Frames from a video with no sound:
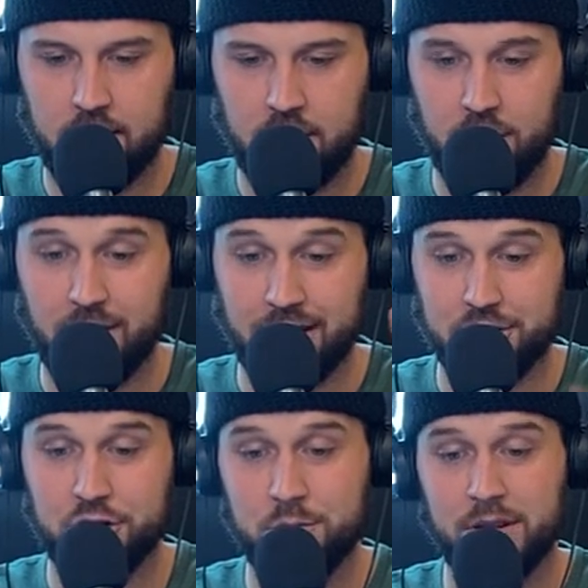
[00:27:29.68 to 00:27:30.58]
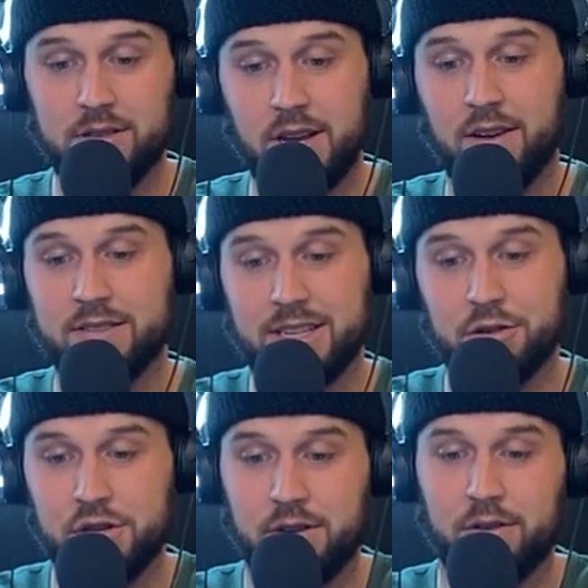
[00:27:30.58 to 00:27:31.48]
You can get 2 months of
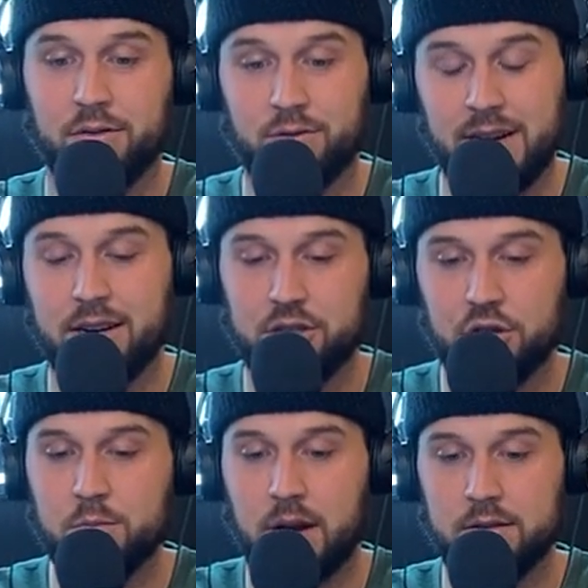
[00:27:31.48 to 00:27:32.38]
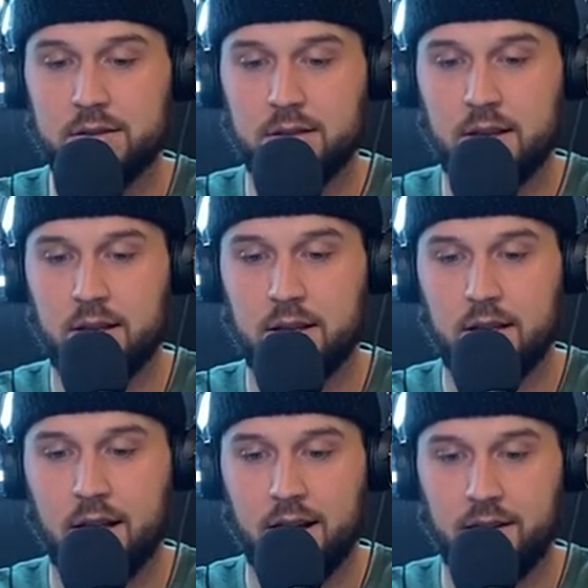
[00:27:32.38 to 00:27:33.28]
Skillshare for free. 2 months
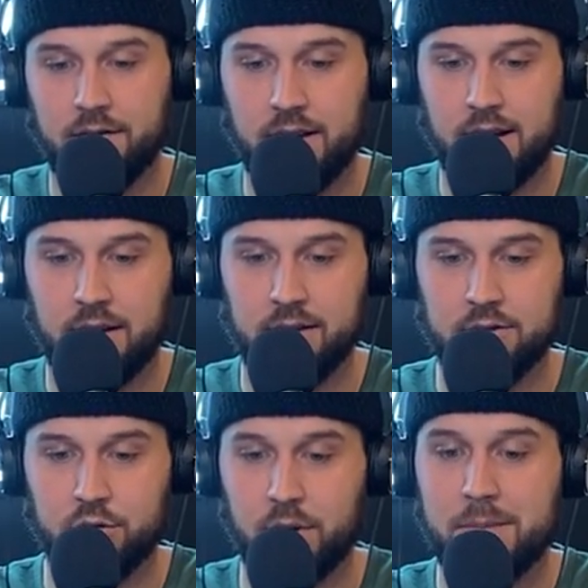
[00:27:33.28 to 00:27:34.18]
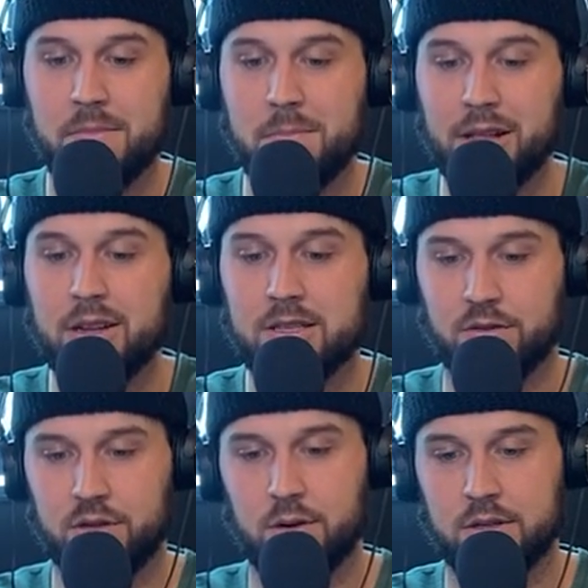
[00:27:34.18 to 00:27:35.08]
of joining the millions
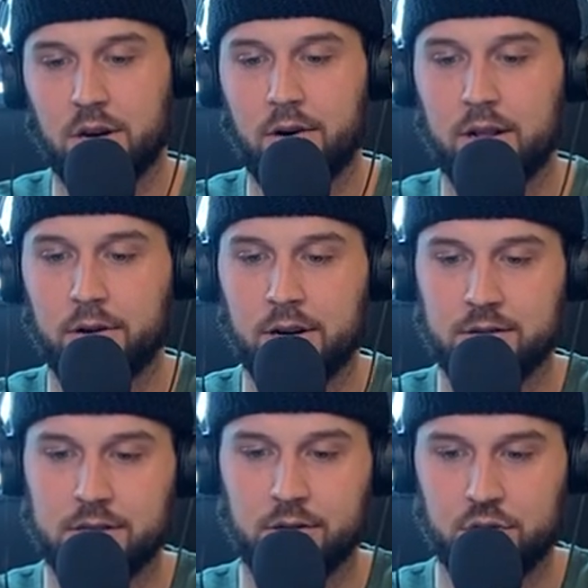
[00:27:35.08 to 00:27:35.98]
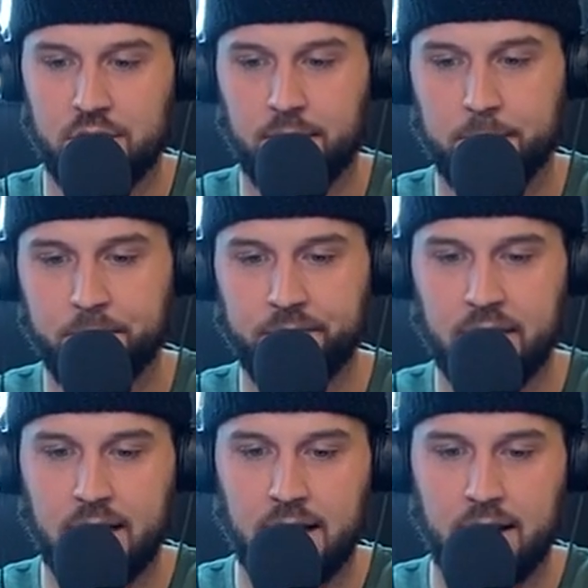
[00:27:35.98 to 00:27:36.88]
of students already learning on Skillshare.
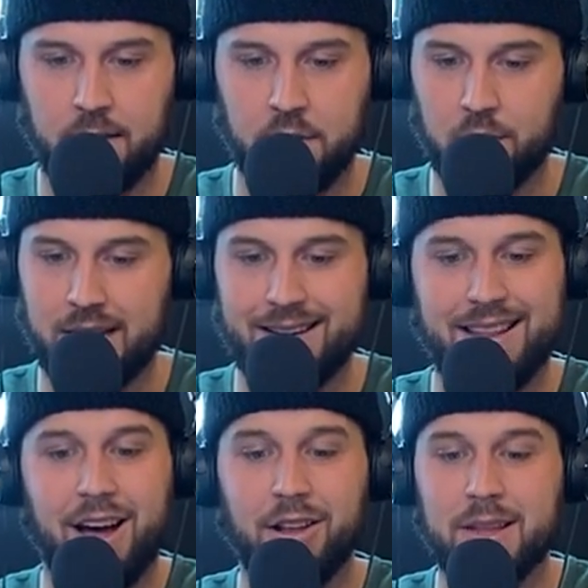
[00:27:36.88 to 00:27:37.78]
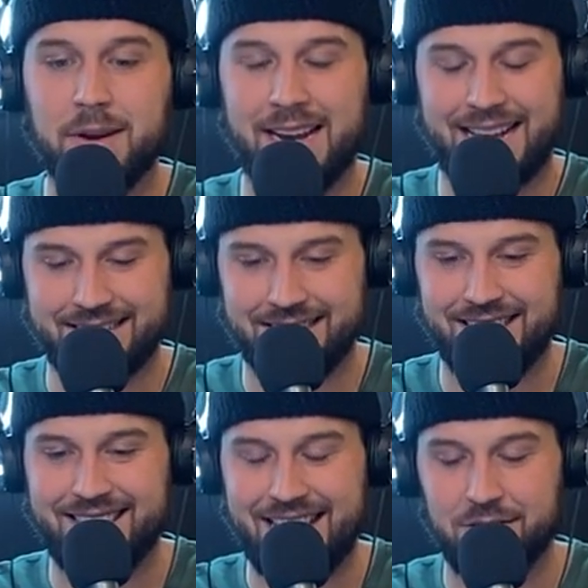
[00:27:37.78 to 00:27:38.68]
You get unlimited access
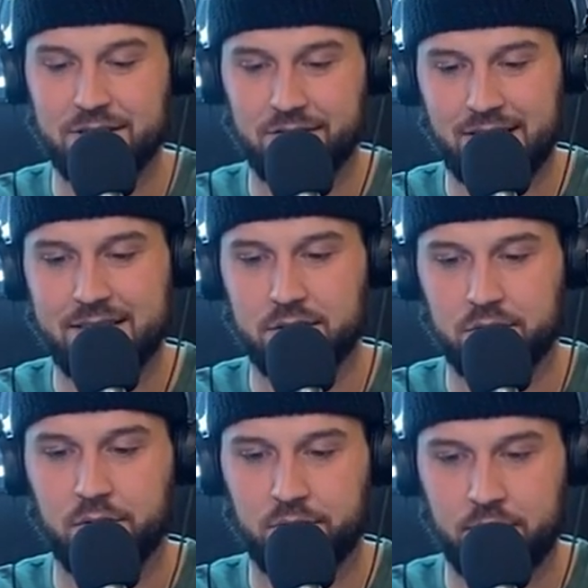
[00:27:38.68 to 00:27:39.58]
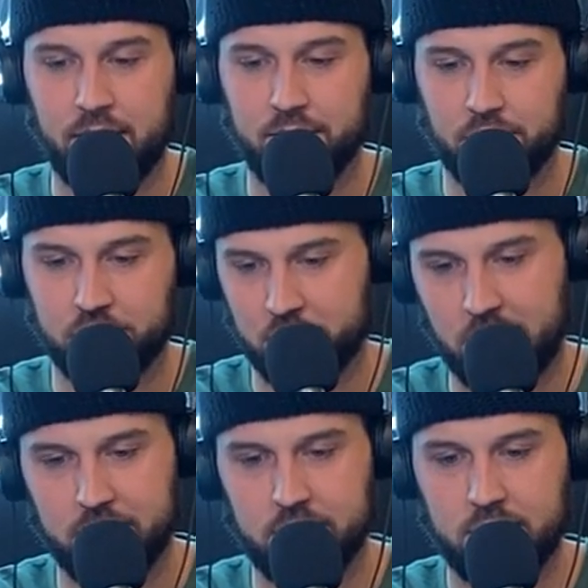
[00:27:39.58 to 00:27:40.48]
to thousands of classes for free for 2
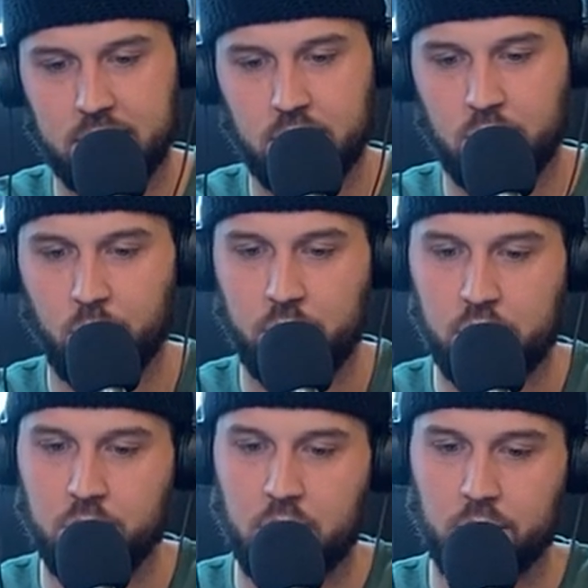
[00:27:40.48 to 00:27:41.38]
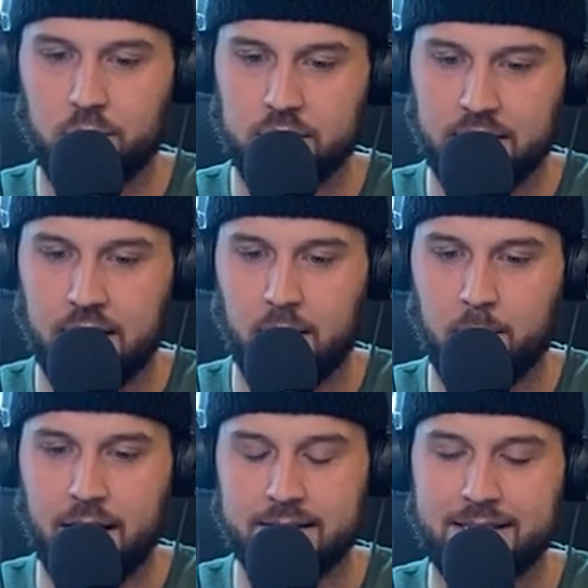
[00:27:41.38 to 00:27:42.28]
months. When you go sign
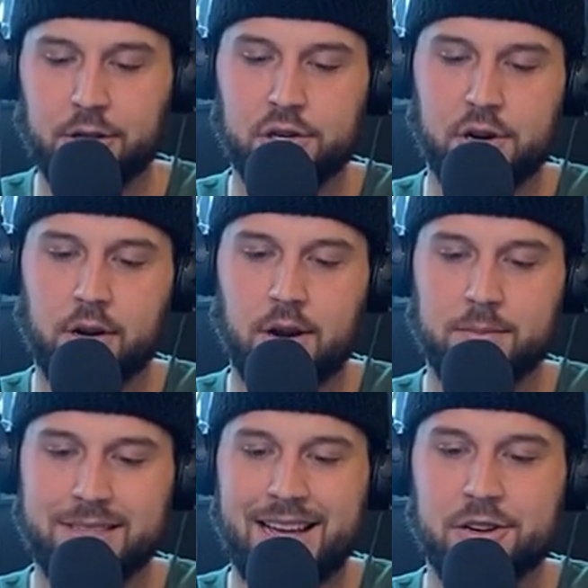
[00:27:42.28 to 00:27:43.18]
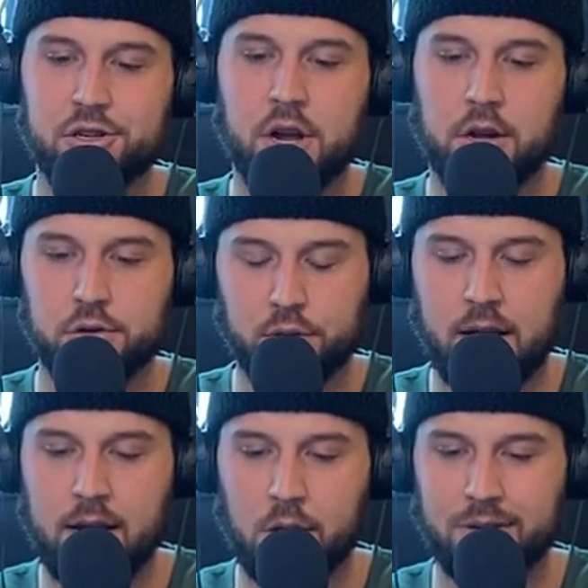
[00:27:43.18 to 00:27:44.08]
up at
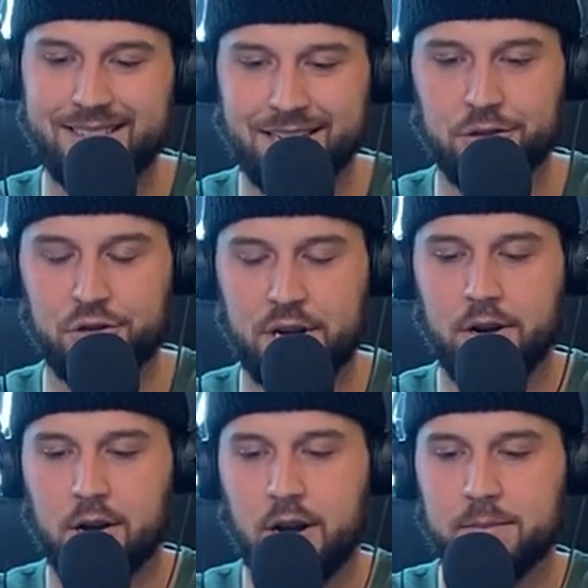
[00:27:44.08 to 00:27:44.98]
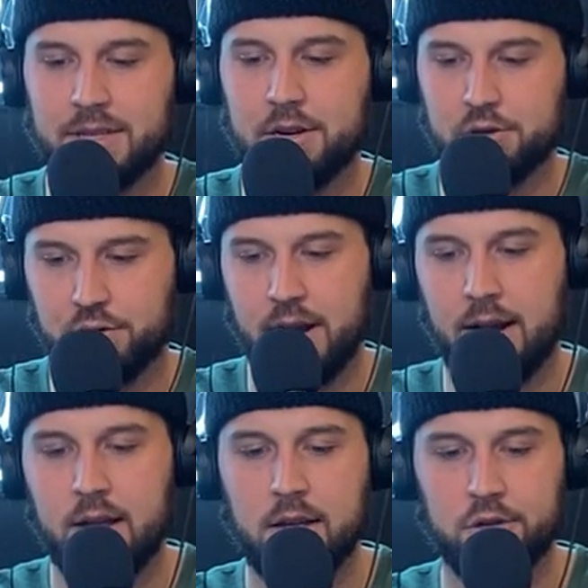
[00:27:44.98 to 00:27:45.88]
Skillshare.com/Trey, go to
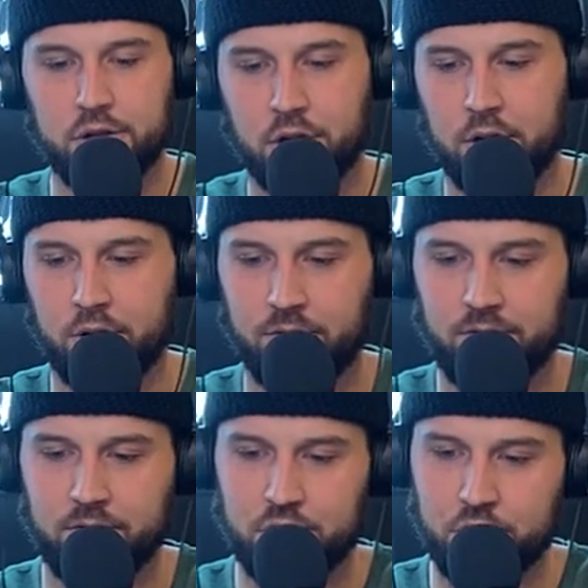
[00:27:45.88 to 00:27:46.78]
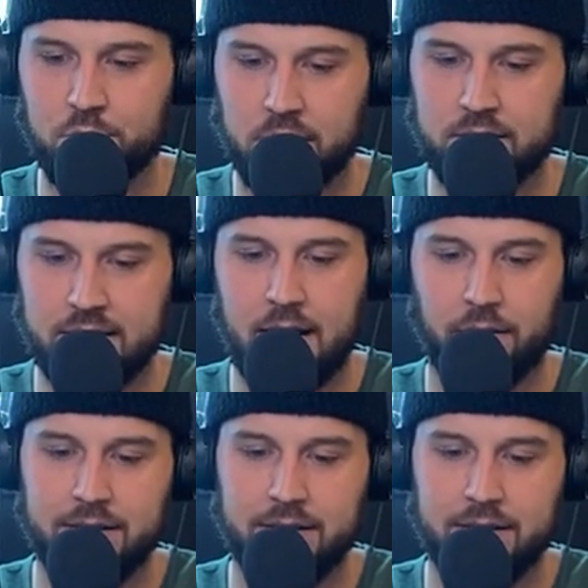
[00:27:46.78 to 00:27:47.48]
Skillshare.com/Trey to start your 2 months now.